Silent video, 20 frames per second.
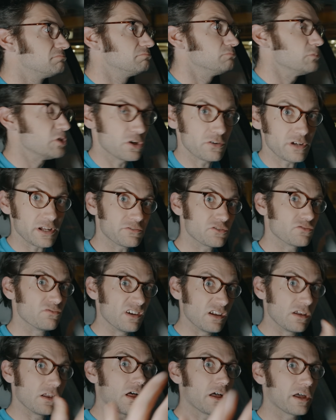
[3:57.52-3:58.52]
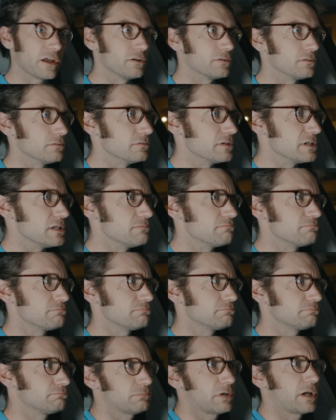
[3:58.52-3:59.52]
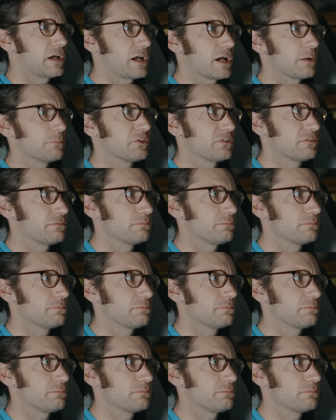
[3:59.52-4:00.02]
You don't have to rely on the perhaps